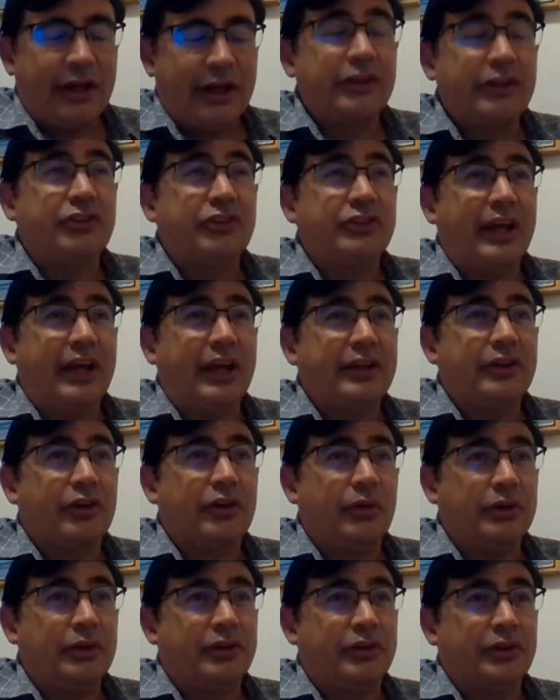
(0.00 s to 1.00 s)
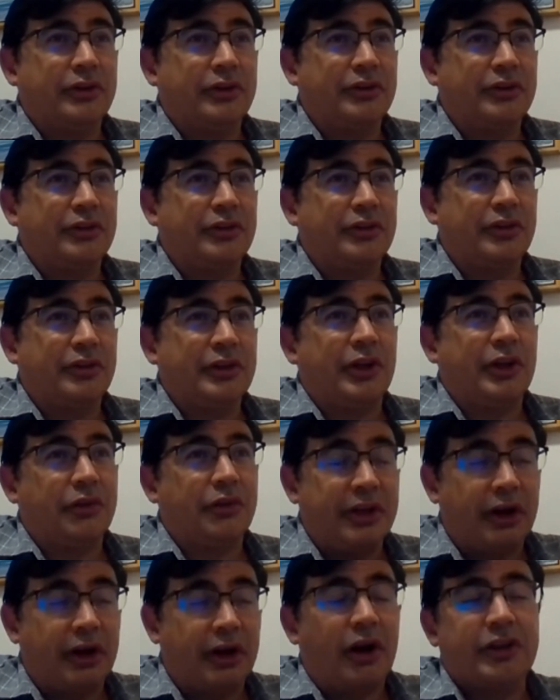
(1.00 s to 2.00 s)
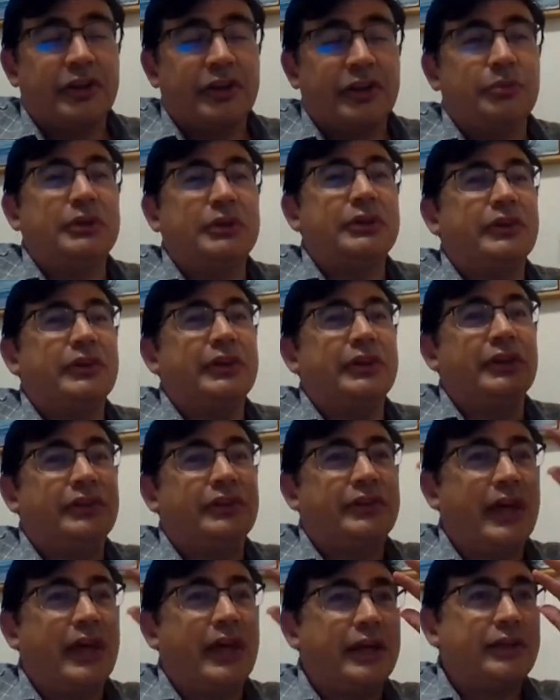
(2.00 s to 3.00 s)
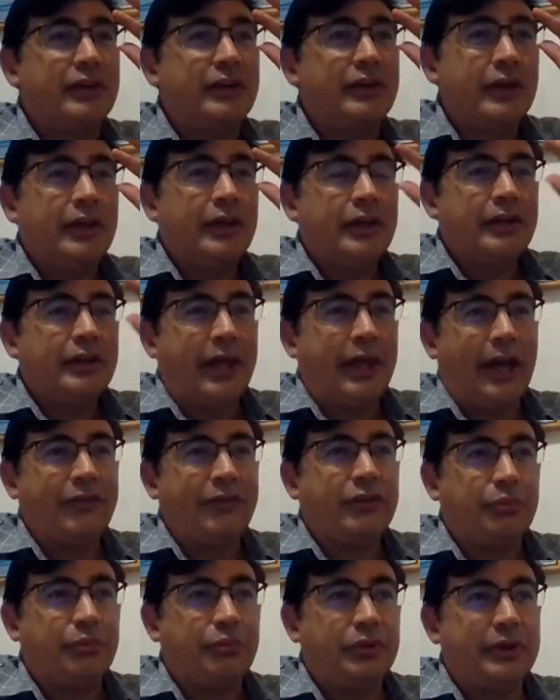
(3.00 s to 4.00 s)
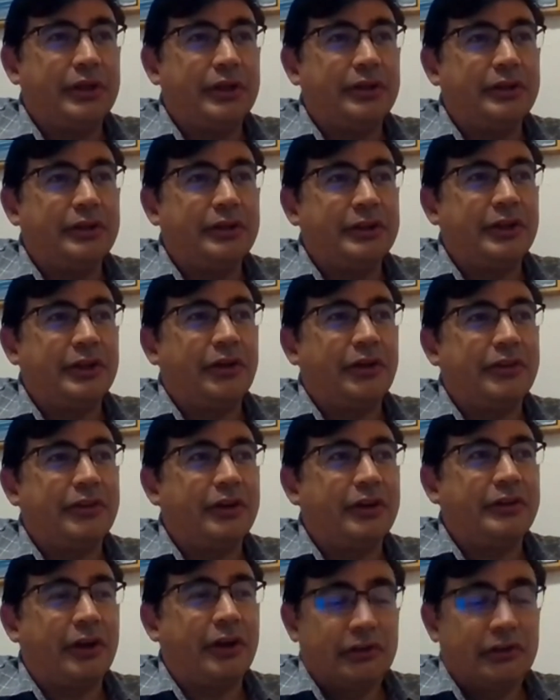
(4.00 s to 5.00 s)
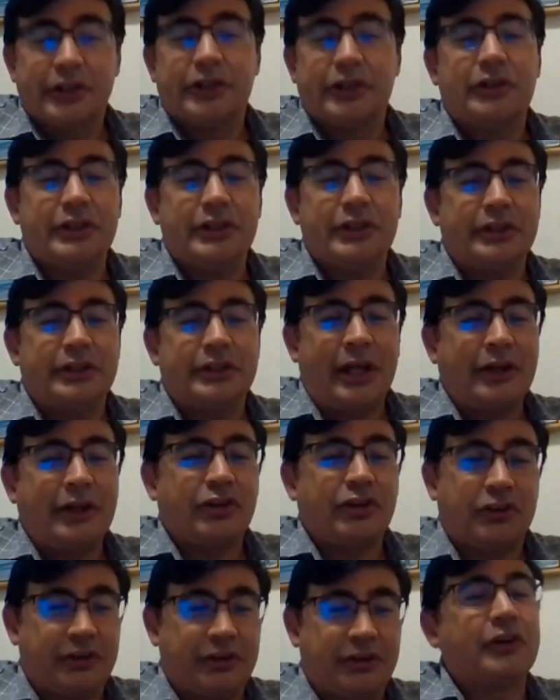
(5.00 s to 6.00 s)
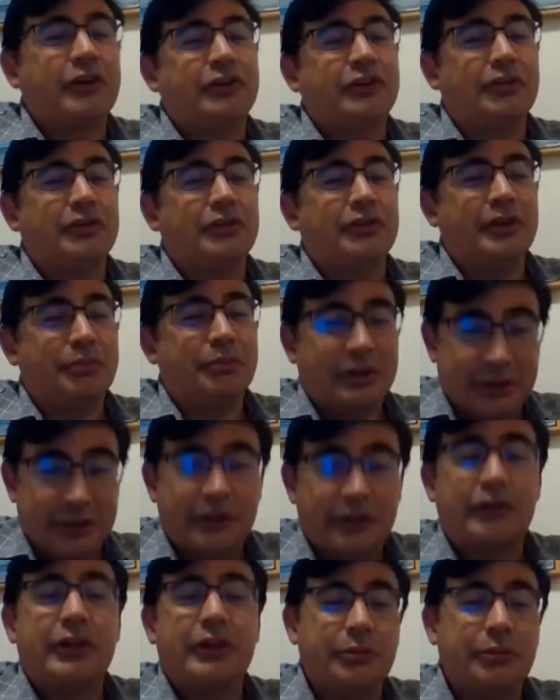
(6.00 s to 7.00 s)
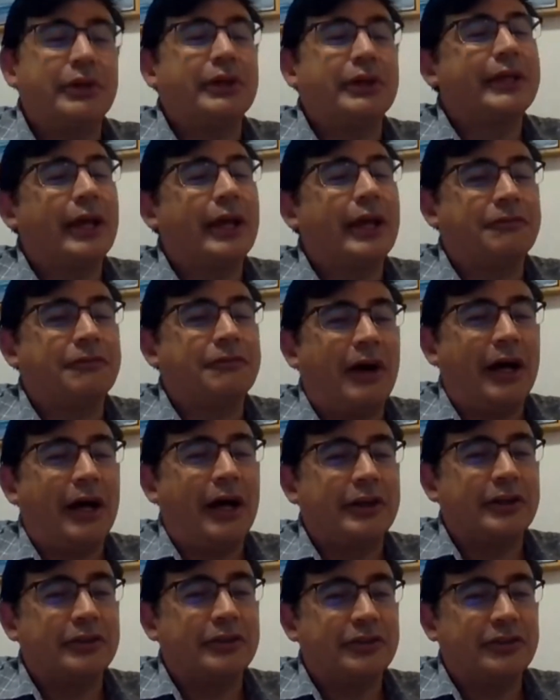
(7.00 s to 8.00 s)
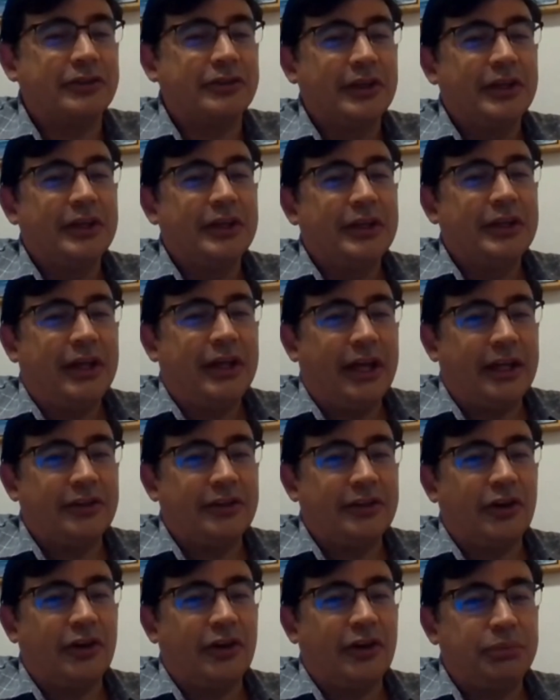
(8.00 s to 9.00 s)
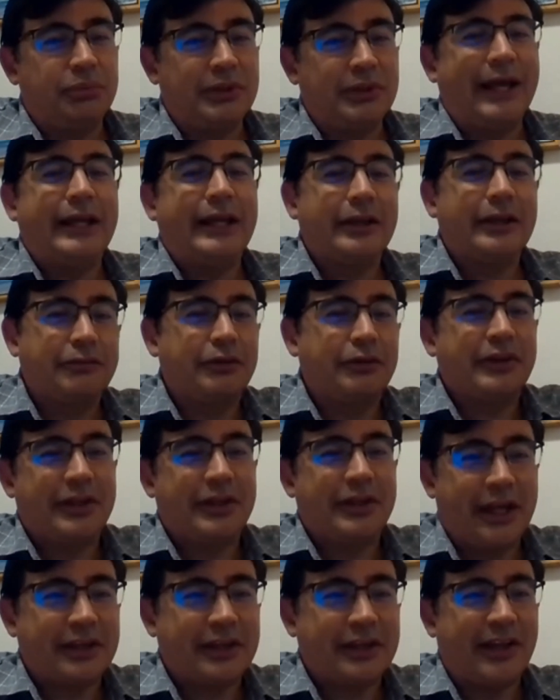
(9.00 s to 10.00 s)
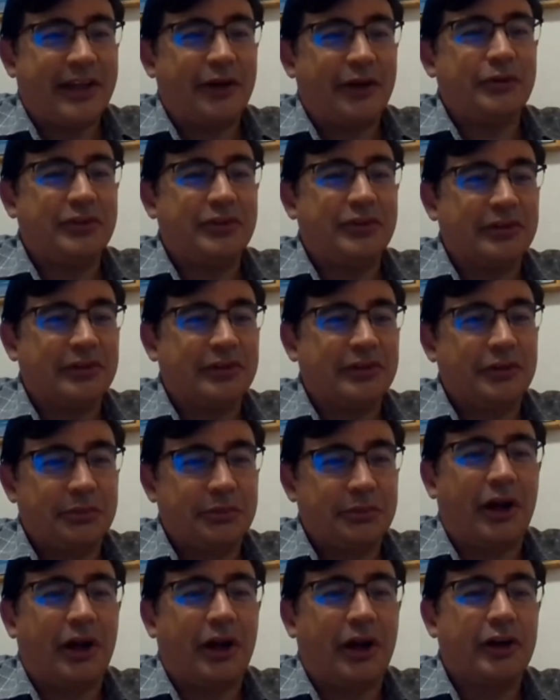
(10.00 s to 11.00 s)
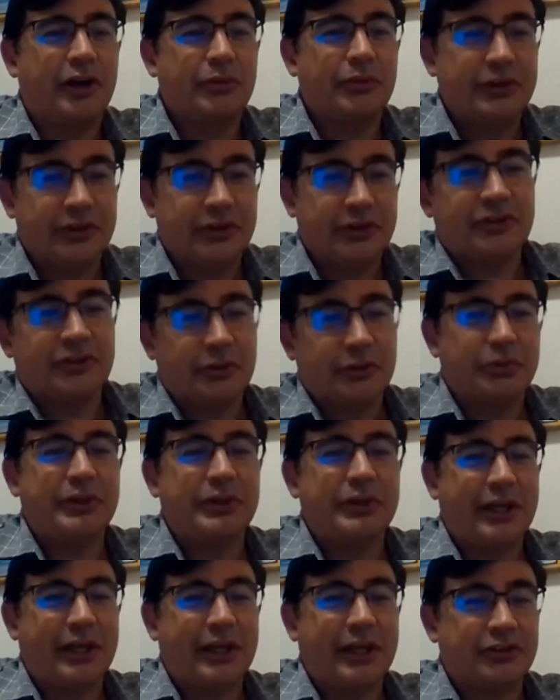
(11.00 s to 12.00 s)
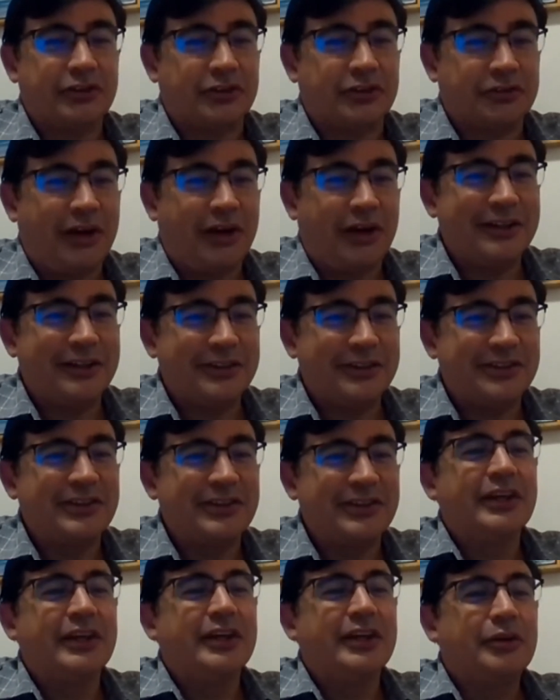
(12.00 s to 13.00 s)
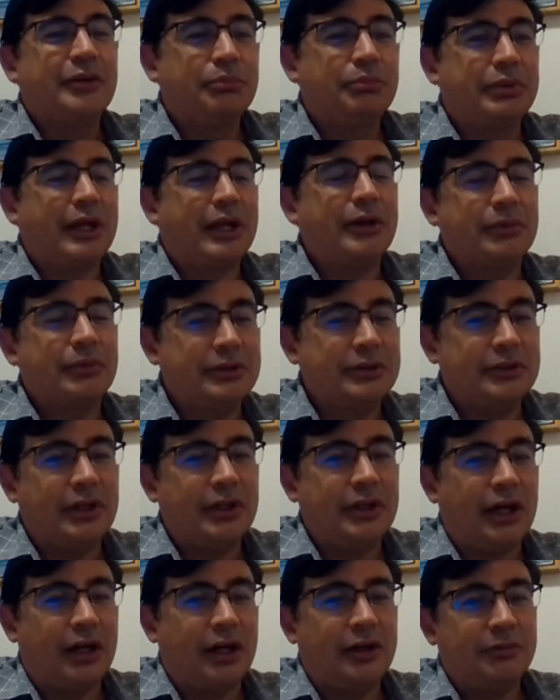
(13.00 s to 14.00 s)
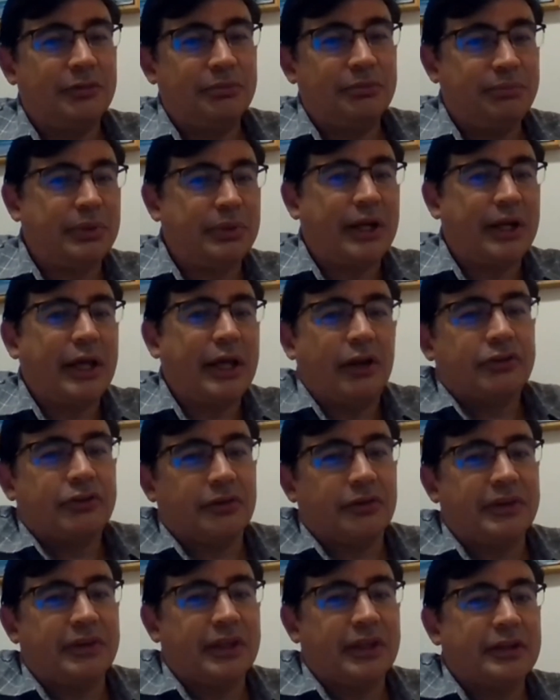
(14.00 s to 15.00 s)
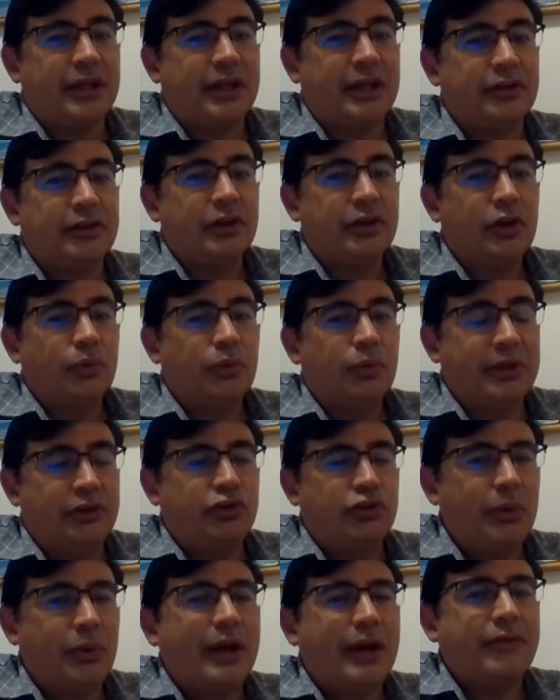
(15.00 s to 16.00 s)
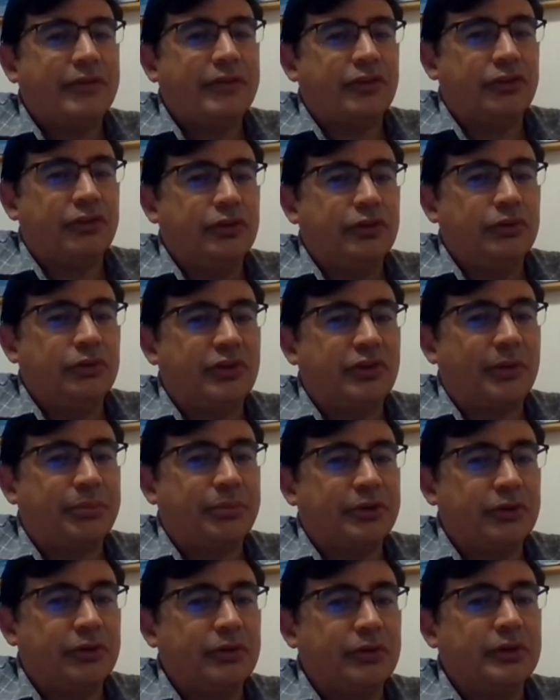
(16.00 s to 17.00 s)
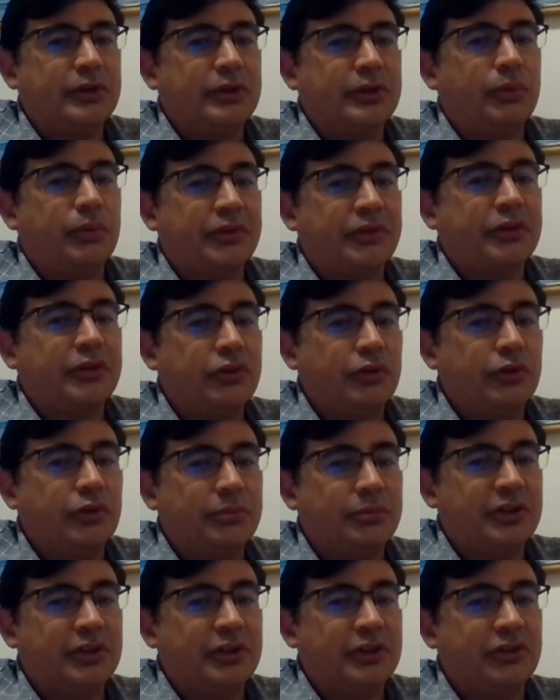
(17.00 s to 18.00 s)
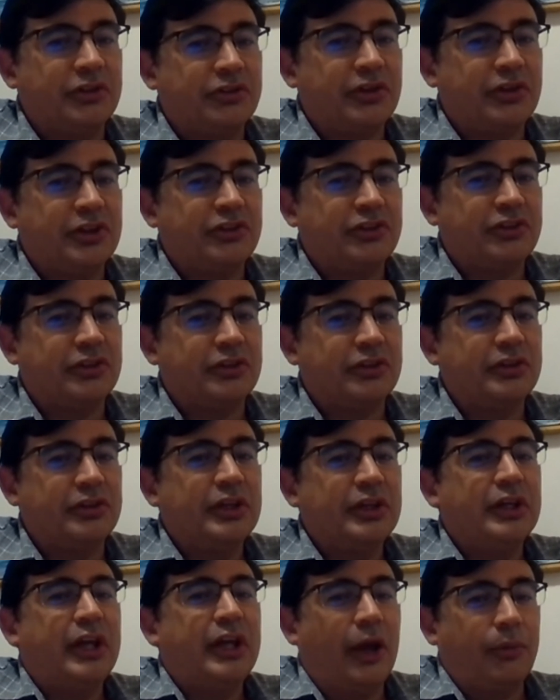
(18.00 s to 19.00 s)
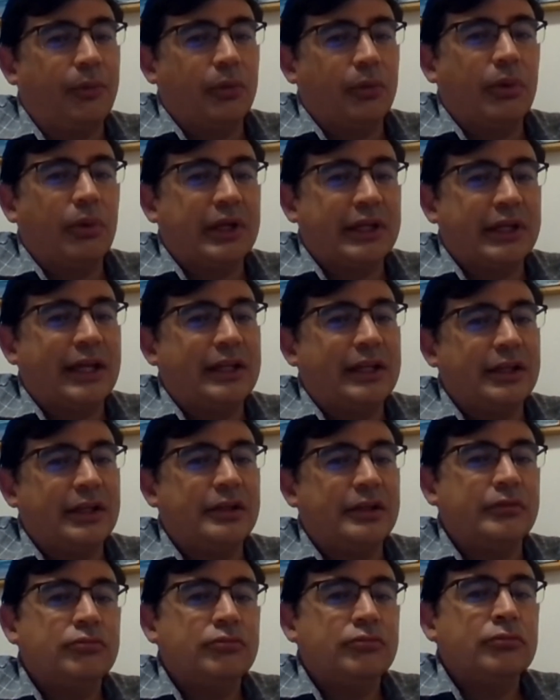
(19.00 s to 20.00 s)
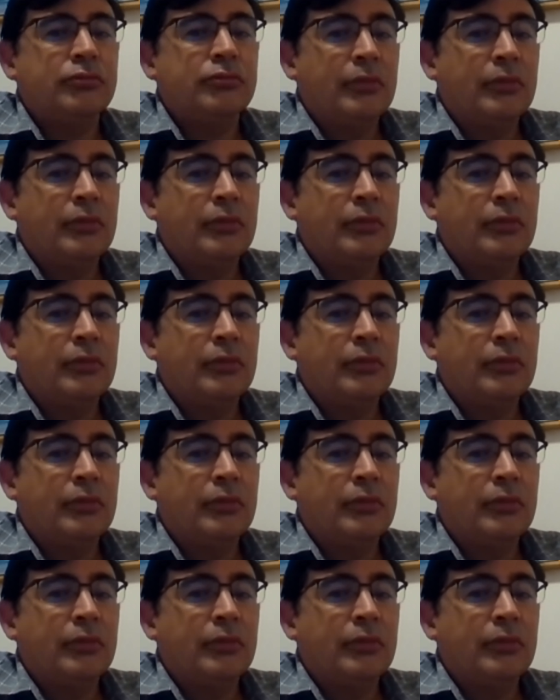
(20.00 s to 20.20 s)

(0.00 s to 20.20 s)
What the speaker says: understand their argument is that they have to put, they're literally, not just figuratively, but literally putting out fires. And so planning for the next house is a little bit hard when you're still putting out just fires. But I also think that we do have this huge opportunity with a new administration, and we want to get in